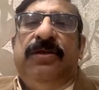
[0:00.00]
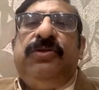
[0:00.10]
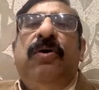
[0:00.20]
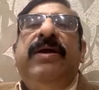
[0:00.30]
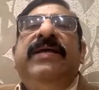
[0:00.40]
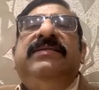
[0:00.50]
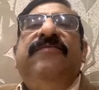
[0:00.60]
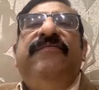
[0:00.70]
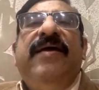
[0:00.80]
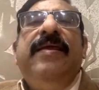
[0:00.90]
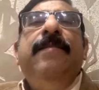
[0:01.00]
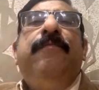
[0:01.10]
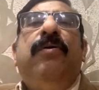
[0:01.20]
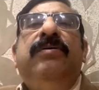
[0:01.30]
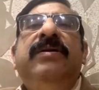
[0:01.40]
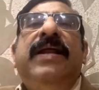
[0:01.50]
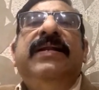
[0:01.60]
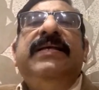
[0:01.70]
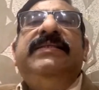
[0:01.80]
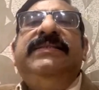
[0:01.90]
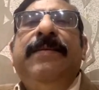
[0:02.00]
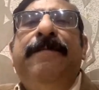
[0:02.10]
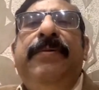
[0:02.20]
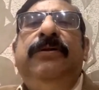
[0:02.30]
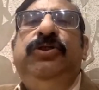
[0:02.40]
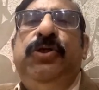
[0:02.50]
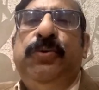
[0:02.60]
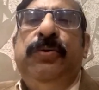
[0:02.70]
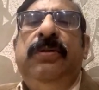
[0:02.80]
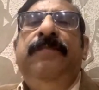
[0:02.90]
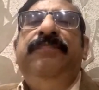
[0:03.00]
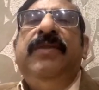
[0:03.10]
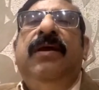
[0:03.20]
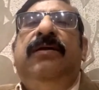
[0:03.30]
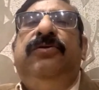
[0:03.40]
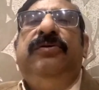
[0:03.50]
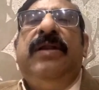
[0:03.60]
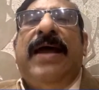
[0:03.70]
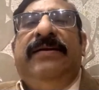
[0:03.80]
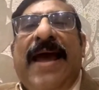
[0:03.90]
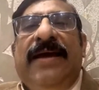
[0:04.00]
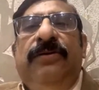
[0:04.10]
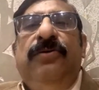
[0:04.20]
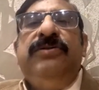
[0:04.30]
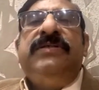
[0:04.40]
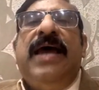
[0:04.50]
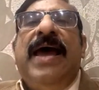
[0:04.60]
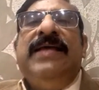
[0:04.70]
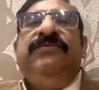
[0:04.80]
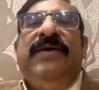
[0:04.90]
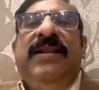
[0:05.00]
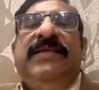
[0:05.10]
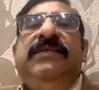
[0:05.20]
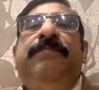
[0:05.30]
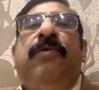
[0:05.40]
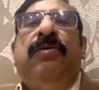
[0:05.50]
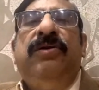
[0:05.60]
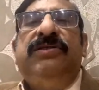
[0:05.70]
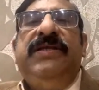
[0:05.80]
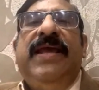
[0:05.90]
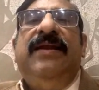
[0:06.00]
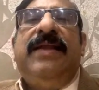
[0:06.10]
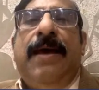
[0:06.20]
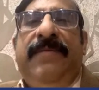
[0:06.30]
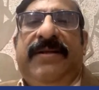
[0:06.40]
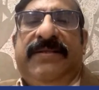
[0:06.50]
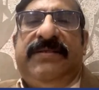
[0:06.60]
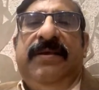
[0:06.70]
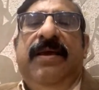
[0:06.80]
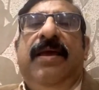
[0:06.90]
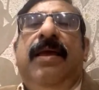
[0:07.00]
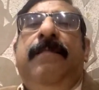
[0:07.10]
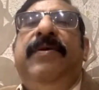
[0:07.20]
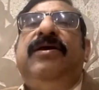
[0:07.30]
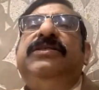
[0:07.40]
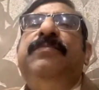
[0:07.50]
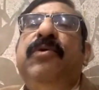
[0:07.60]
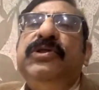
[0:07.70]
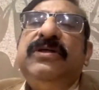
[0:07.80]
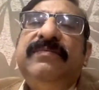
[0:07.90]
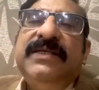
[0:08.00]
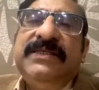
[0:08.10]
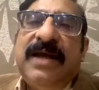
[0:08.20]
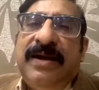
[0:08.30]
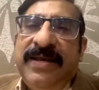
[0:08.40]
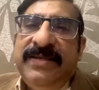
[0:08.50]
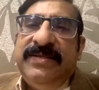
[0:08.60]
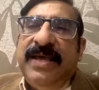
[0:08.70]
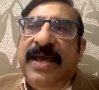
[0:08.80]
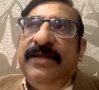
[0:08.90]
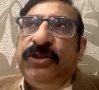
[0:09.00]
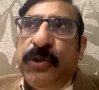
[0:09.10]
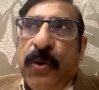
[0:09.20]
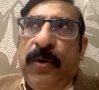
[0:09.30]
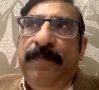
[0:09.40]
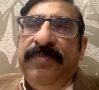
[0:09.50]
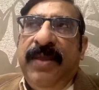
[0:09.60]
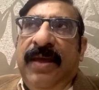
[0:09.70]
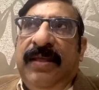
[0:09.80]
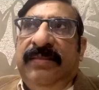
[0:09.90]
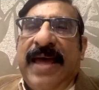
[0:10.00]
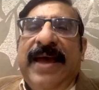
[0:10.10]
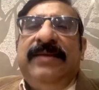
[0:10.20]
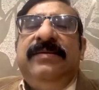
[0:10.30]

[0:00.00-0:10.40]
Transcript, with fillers: So it's a very important and a simple tool to diagnose as well as prognosticate diabetes, because most of the studies show that